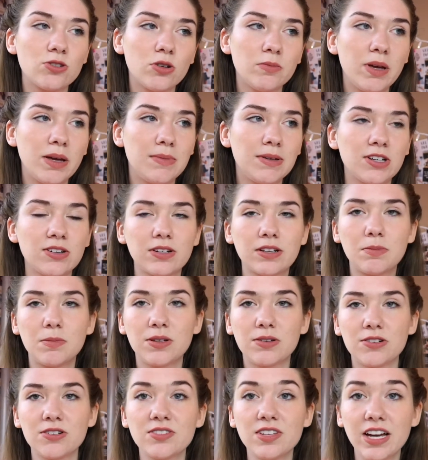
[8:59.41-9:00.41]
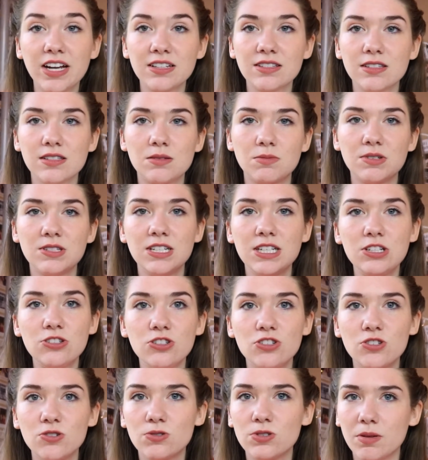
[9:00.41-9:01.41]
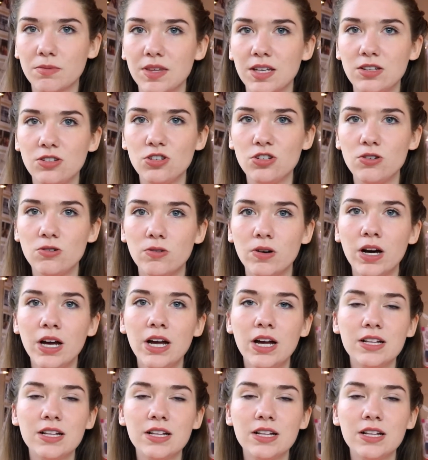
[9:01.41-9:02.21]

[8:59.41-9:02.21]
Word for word: or maybe you're in computer science and someone teaches you something new.